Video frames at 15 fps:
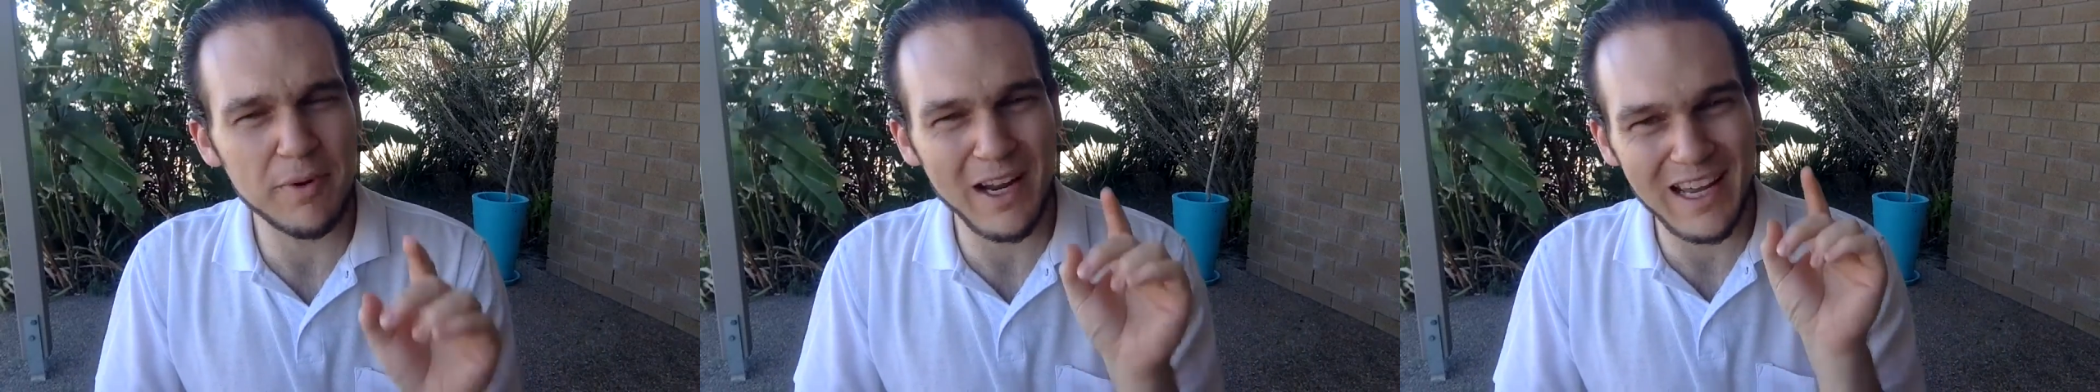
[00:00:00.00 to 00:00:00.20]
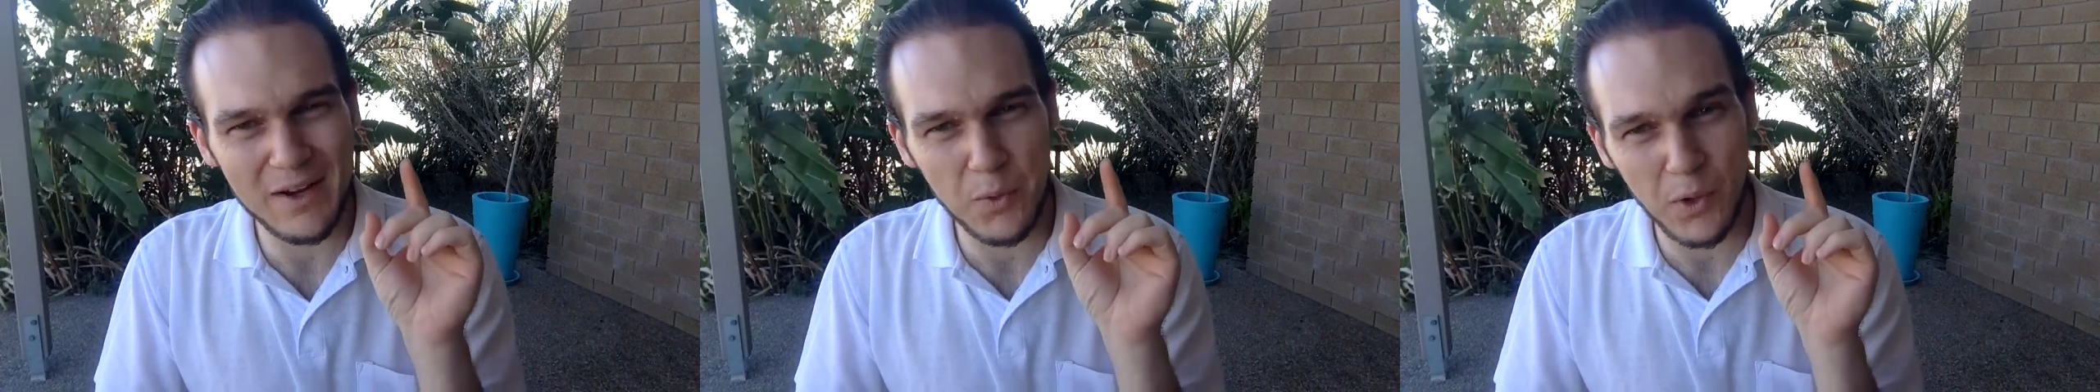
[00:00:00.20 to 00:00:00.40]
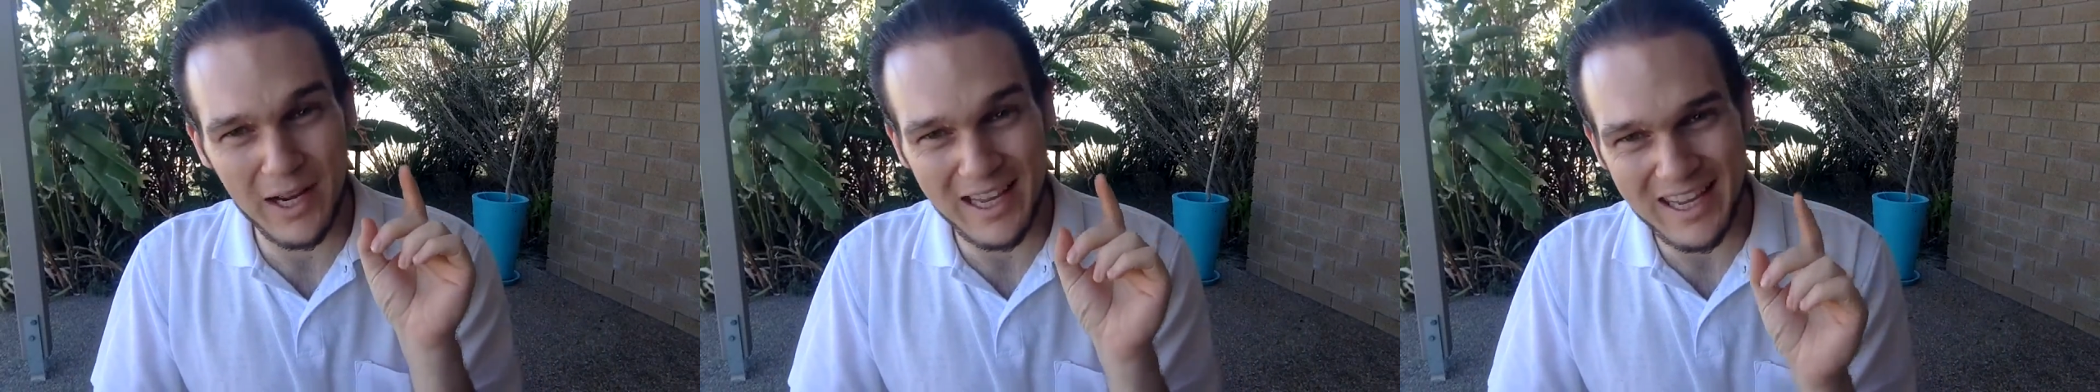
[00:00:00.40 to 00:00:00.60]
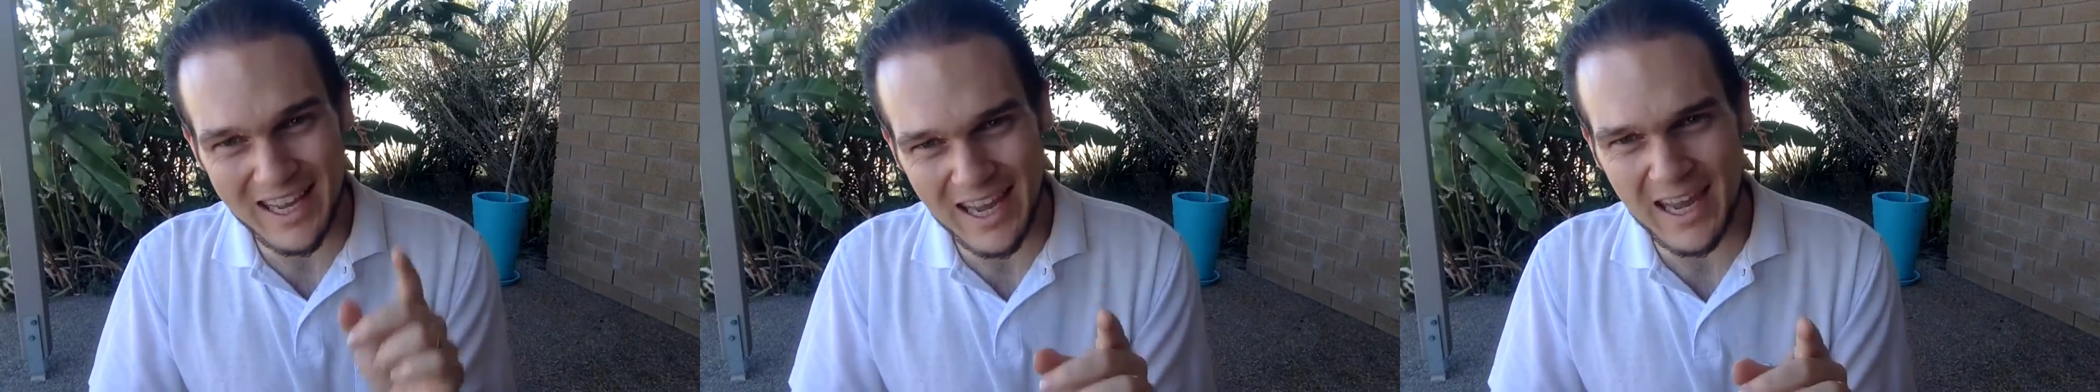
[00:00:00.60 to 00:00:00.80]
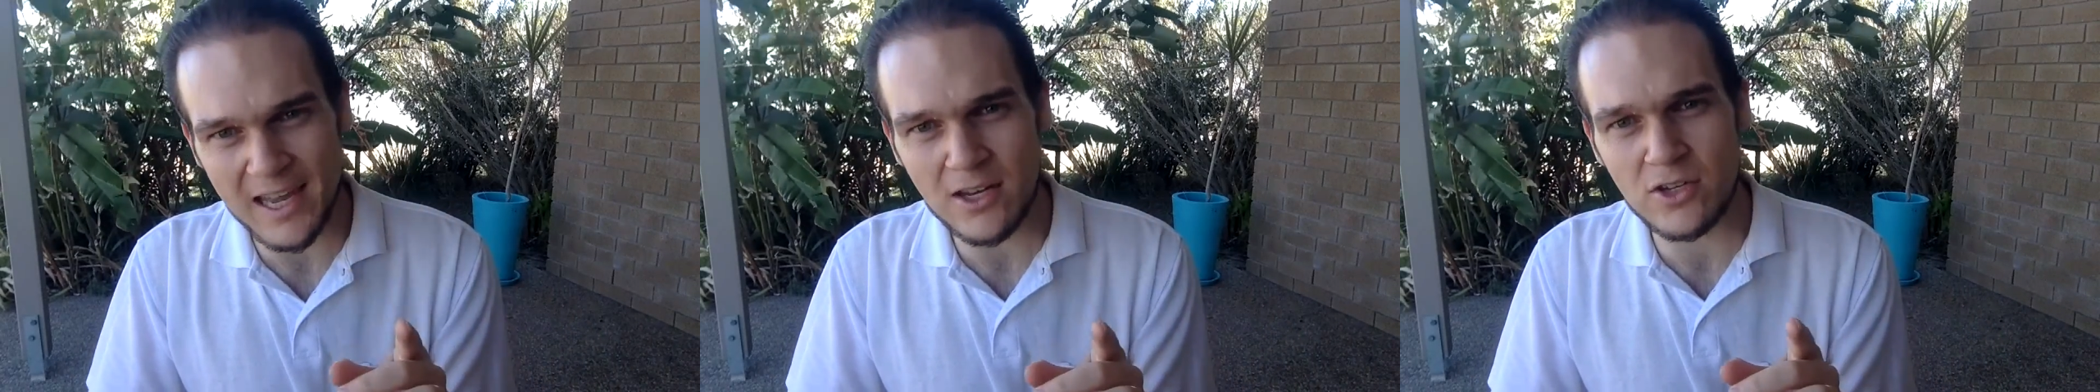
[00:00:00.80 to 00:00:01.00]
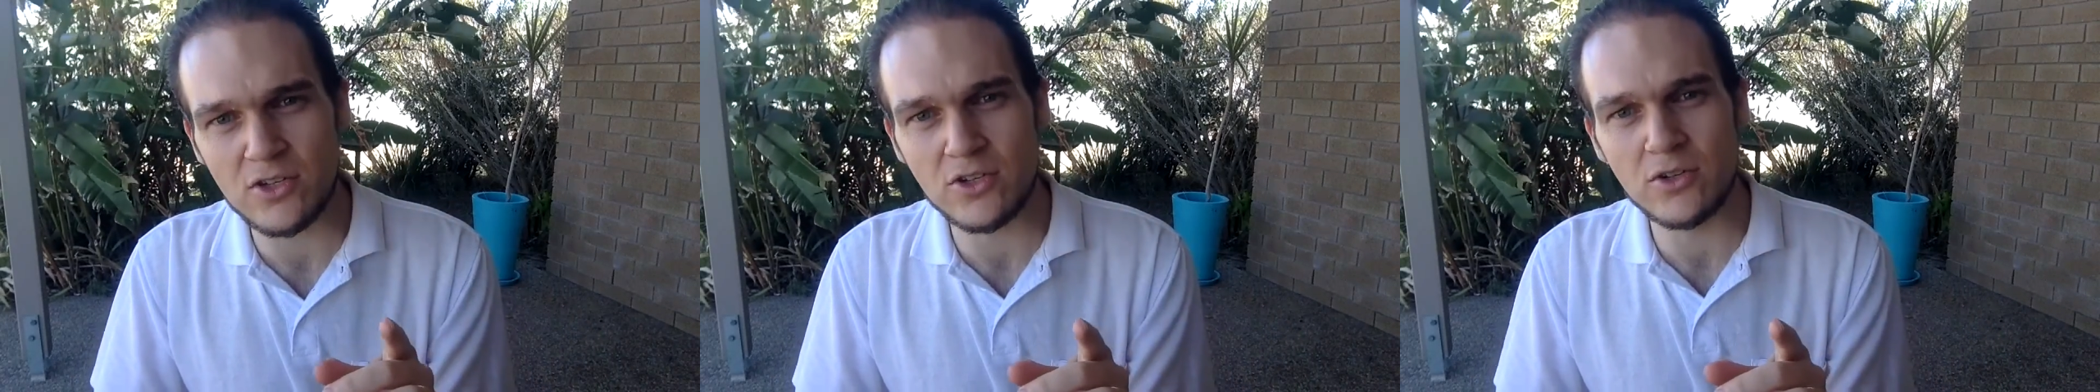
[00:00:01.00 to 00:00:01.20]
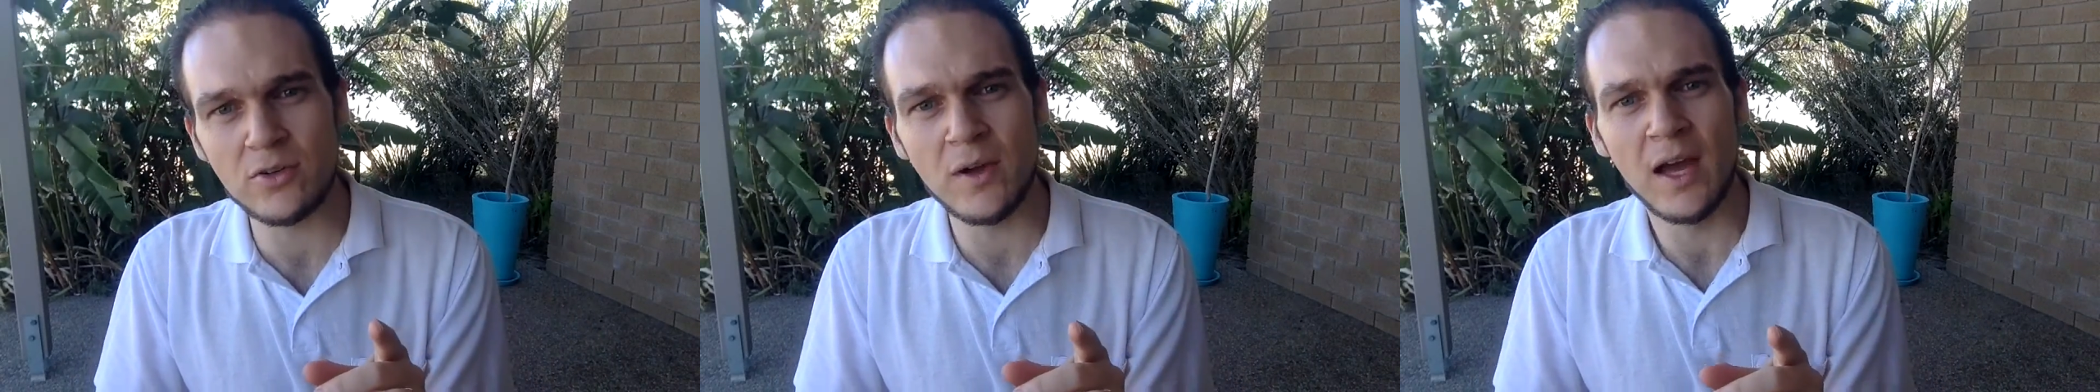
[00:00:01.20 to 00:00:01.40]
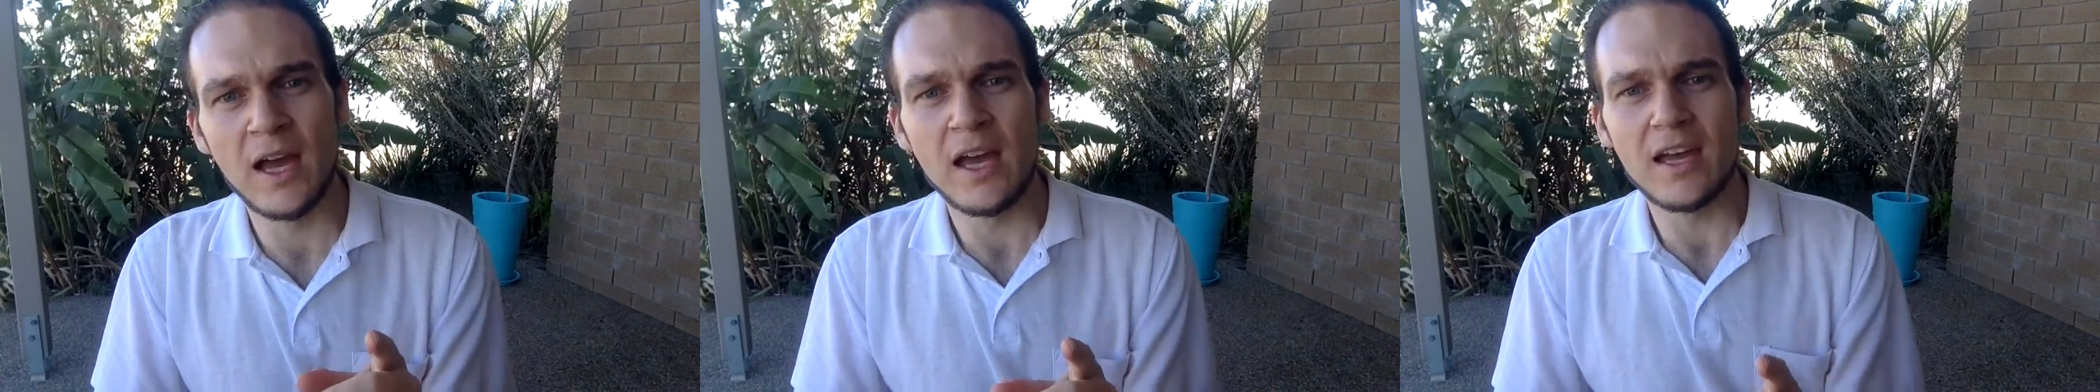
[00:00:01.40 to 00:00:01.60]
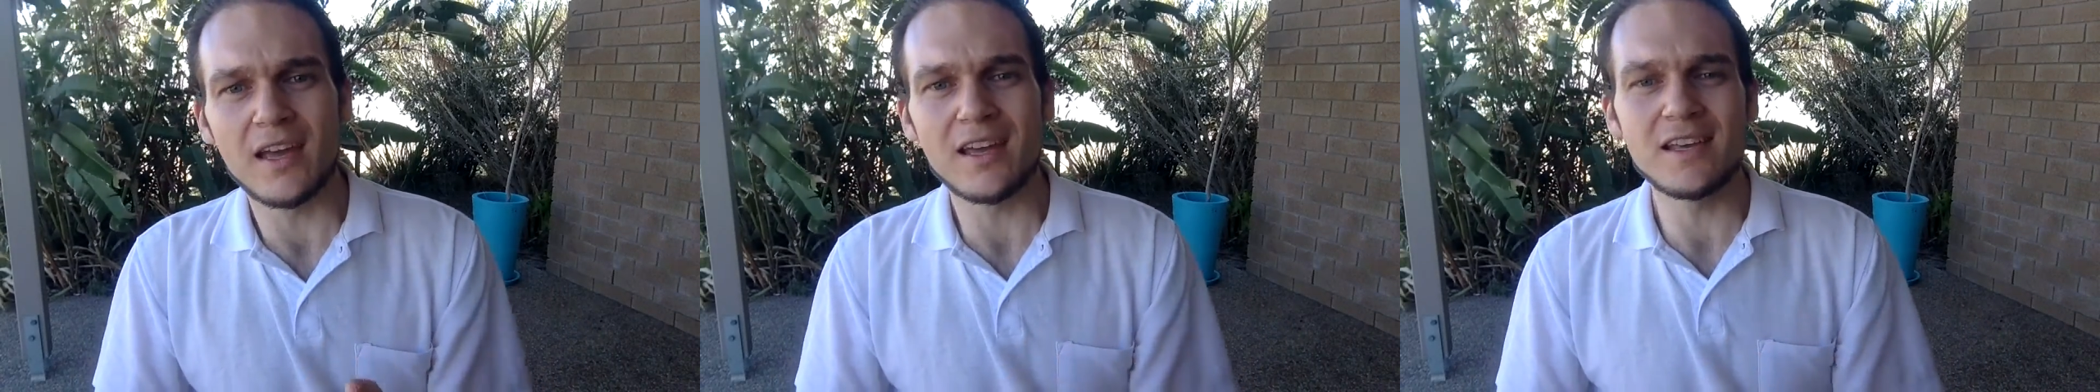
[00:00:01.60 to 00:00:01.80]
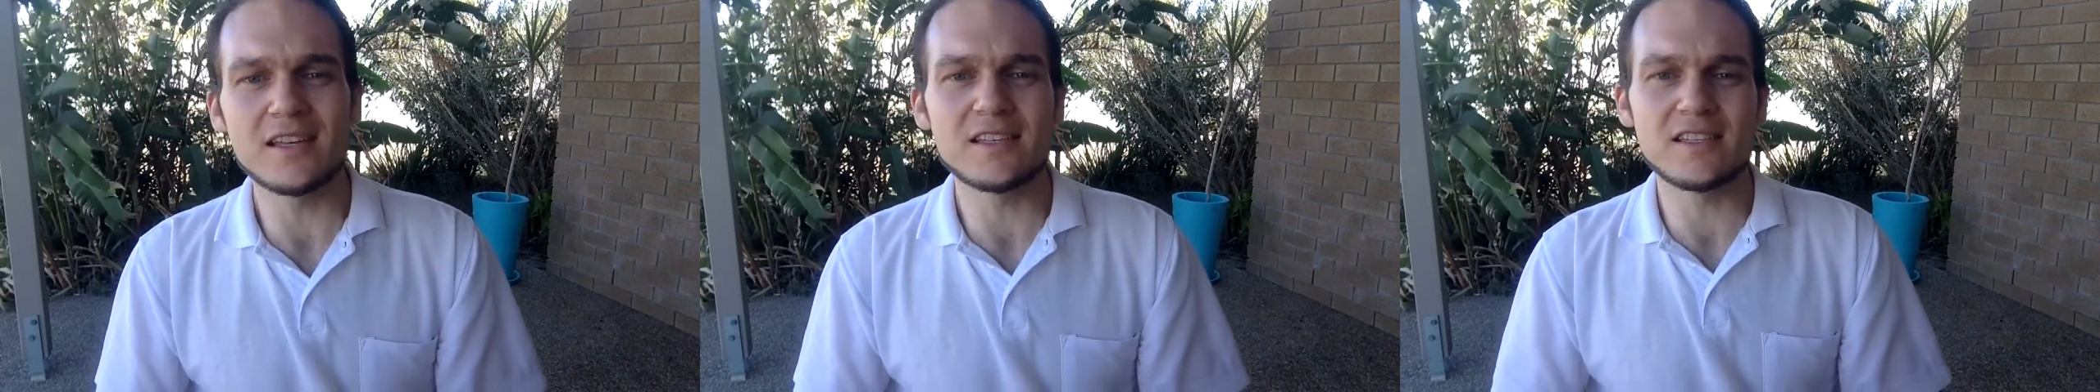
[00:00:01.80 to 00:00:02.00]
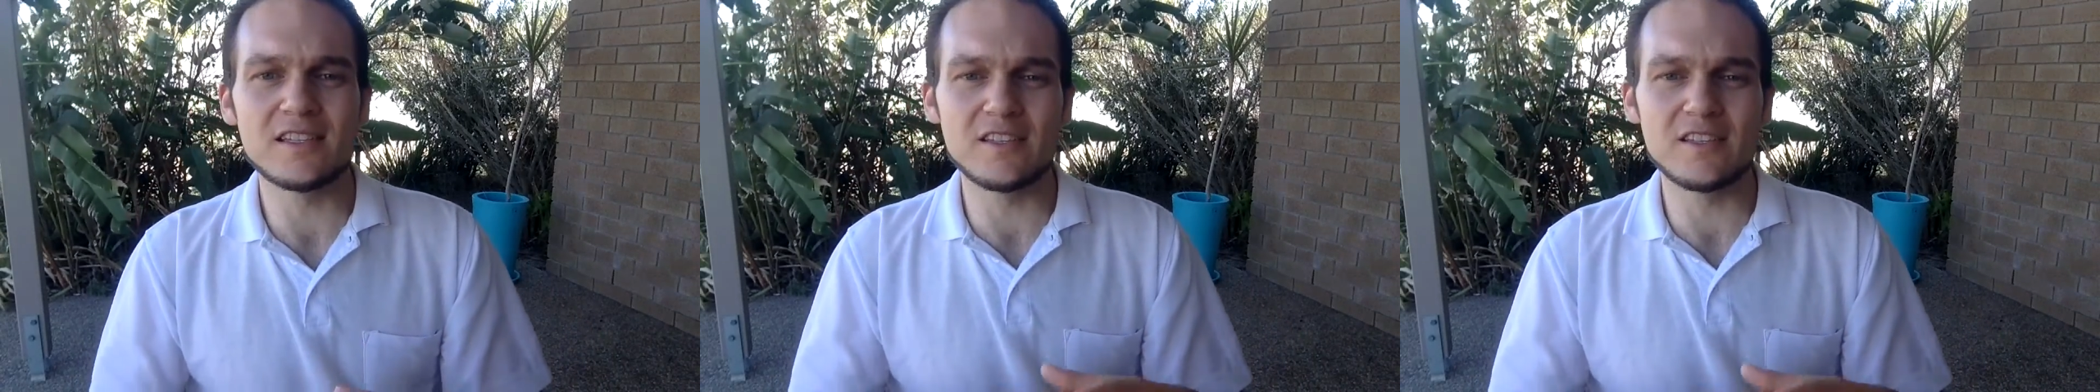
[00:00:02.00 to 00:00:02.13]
but what I can do is